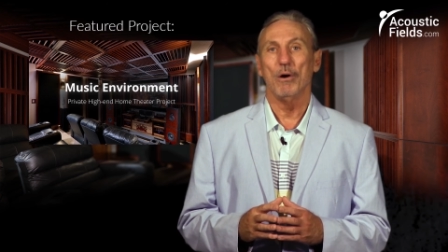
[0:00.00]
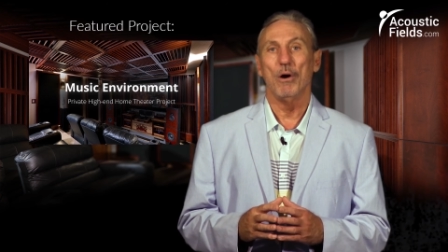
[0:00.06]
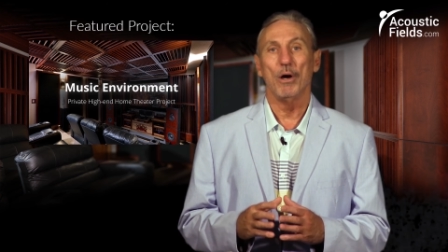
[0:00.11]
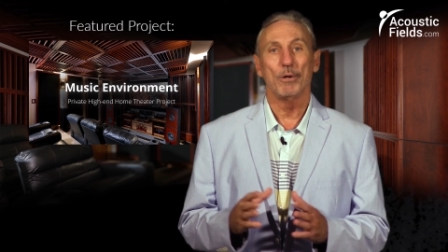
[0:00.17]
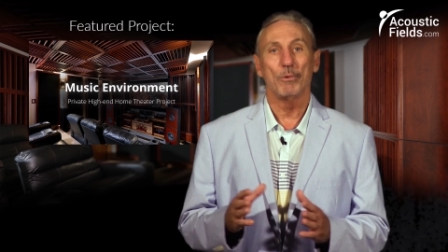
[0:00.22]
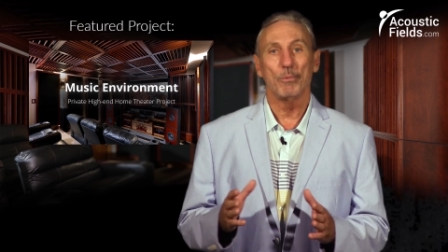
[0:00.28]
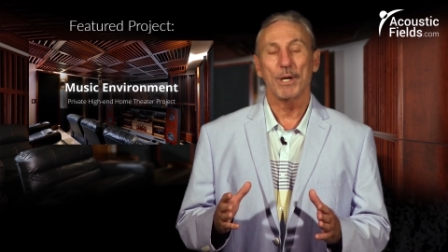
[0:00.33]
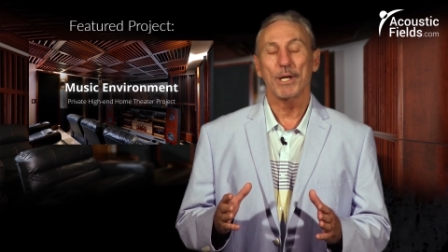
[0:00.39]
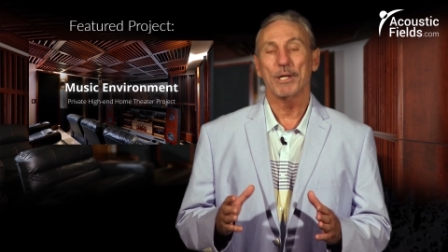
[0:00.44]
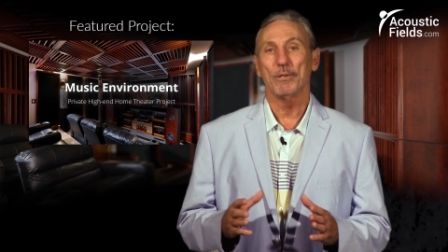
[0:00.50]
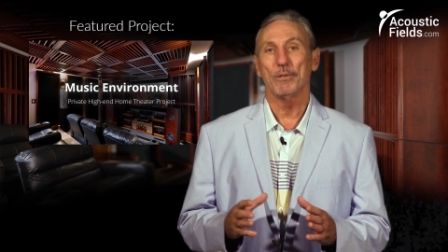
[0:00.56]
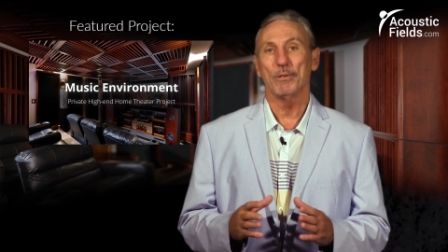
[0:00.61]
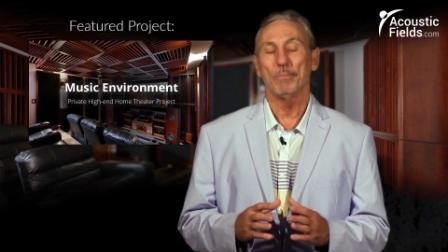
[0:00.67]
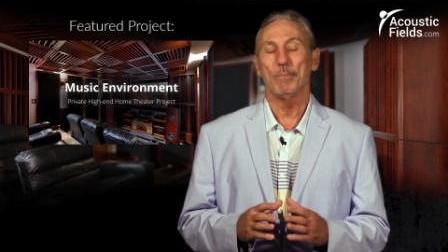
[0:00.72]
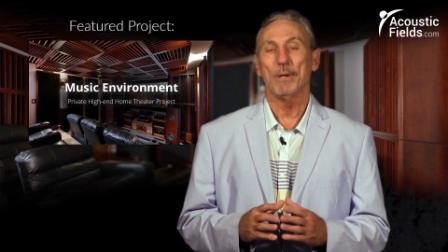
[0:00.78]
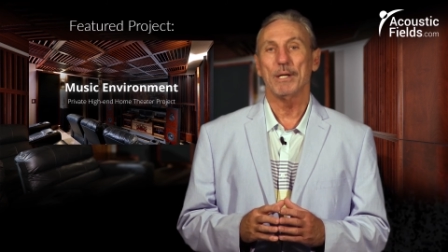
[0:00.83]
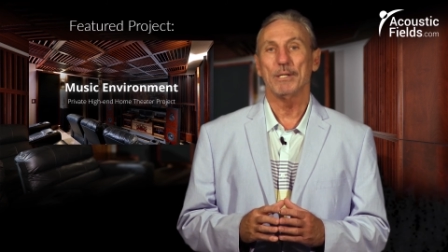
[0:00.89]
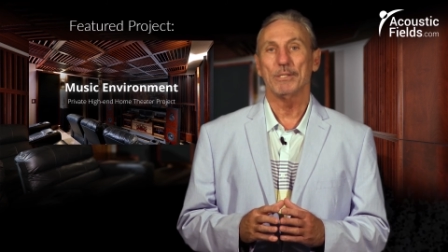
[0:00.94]
on a regular
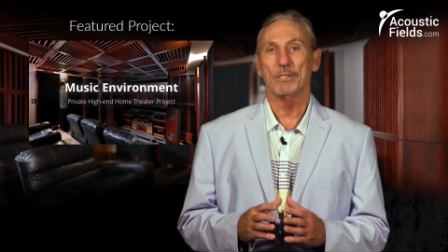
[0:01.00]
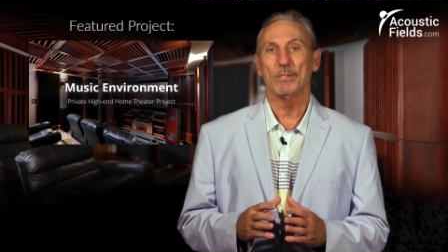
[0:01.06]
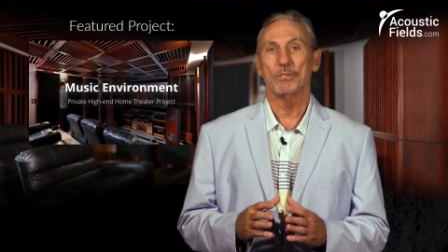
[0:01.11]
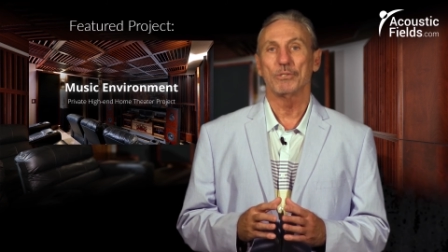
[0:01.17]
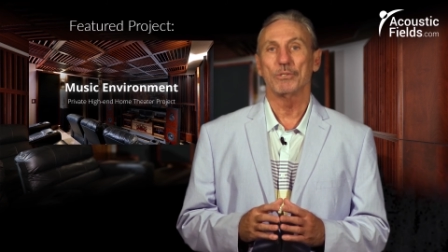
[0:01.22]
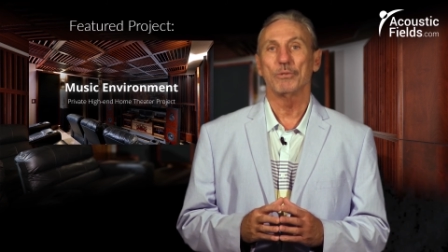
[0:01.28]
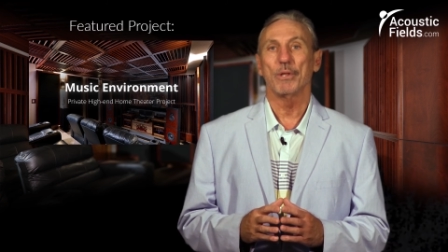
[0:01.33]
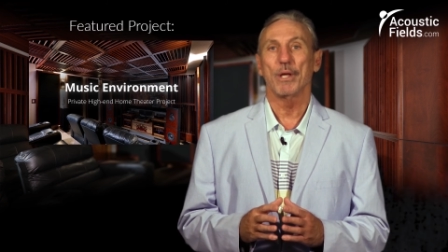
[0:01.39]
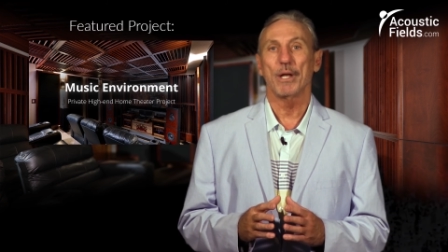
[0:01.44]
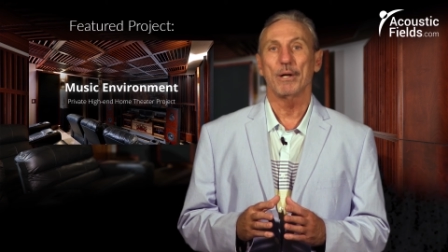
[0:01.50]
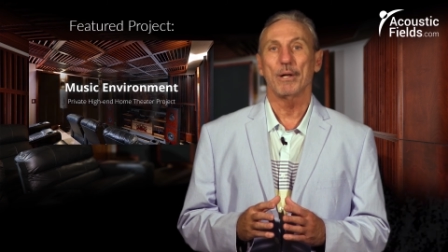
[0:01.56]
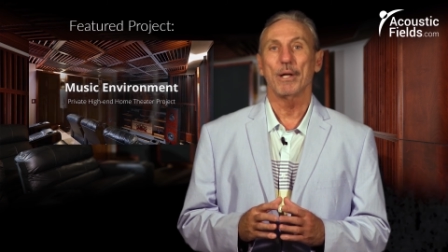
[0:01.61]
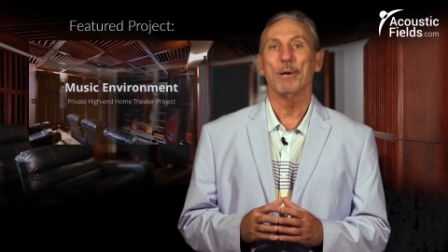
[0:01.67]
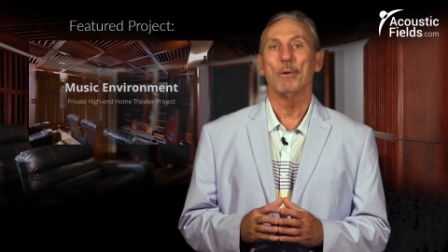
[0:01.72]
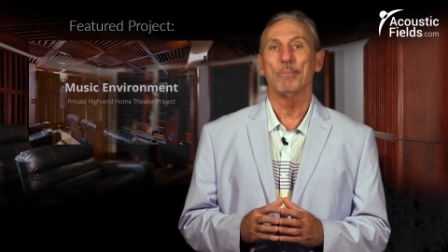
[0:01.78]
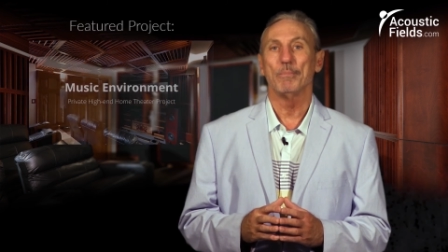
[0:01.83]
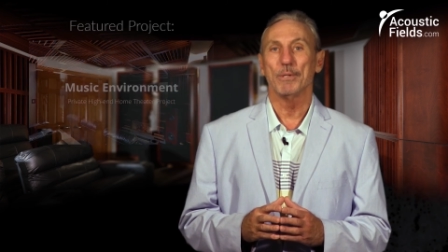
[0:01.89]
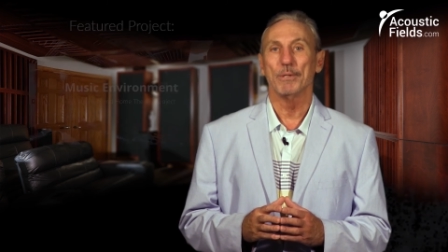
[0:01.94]
basis, so that'll
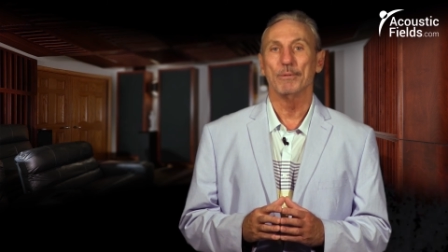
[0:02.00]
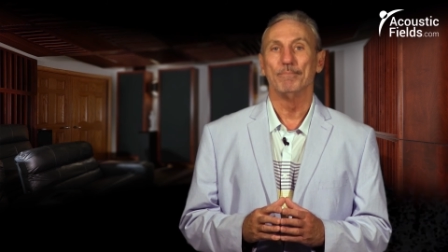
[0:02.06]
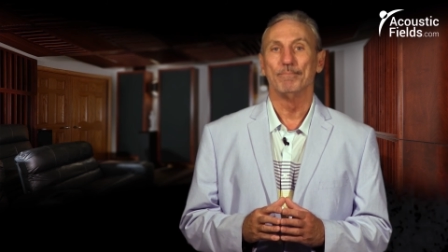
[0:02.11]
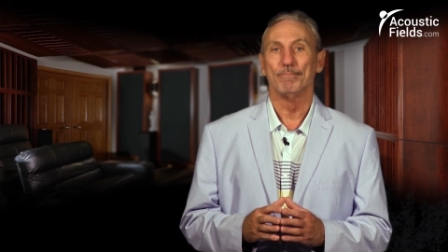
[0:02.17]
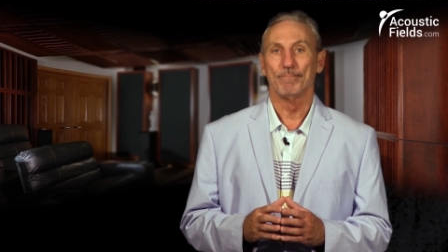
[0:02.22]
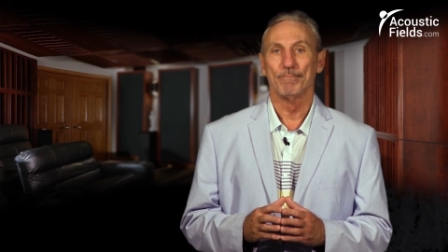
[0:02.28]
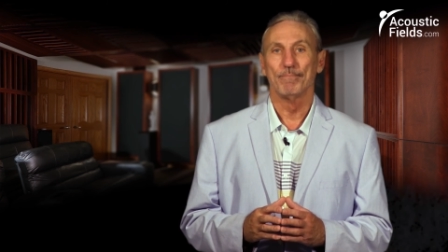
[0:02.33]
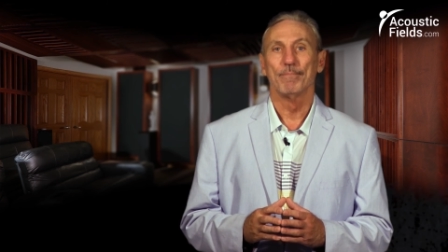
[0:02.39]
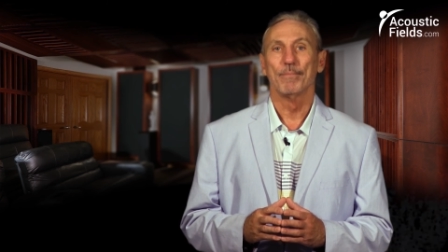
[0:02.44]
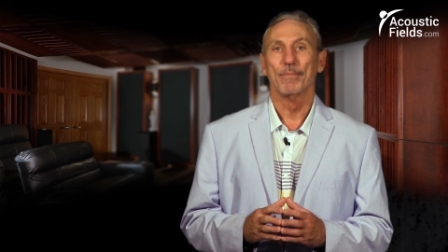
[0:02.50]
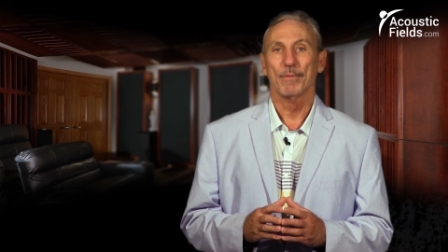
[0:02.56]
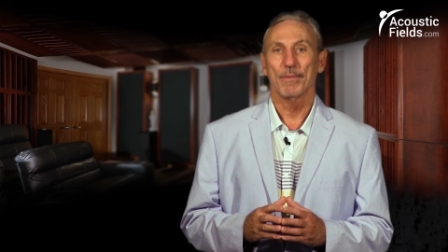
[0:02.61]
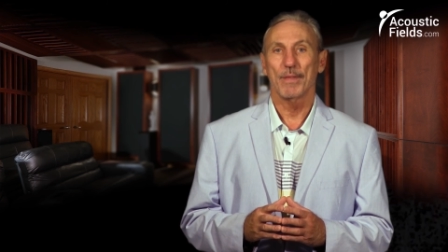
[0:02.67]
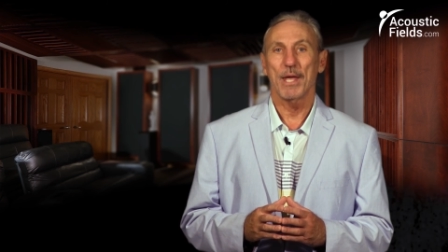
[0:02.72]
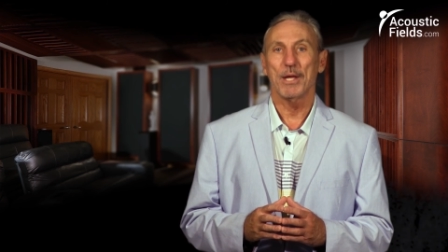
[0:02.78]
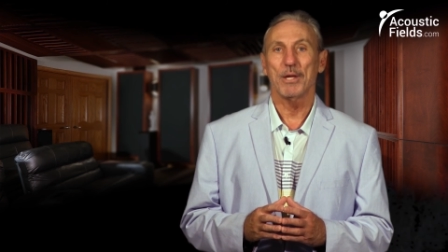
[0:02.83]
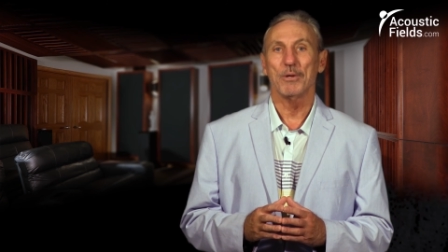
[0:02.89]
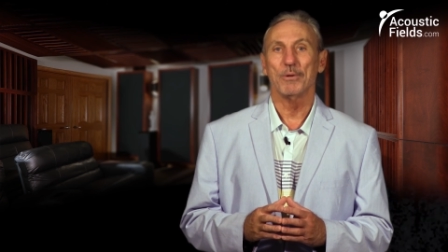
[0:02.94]
help you.
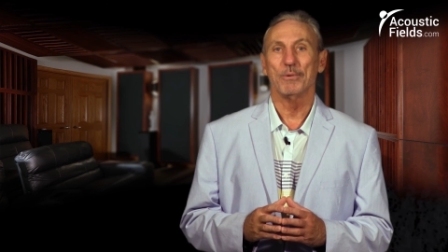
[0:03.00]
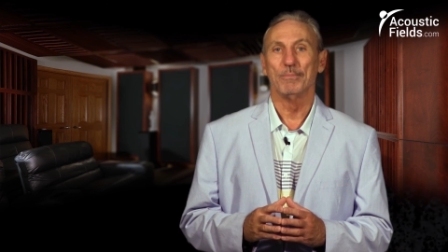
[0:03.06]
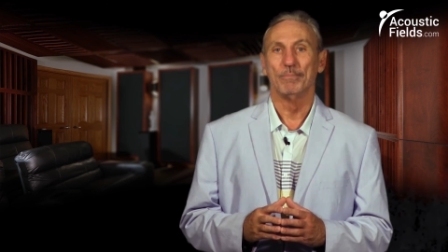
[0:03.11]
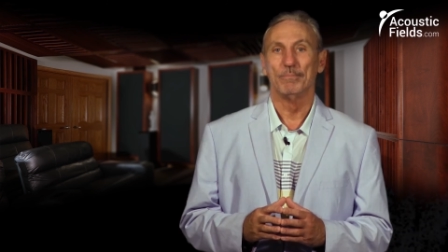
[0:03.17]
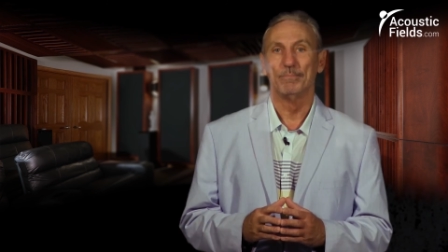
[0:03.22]
Thank you.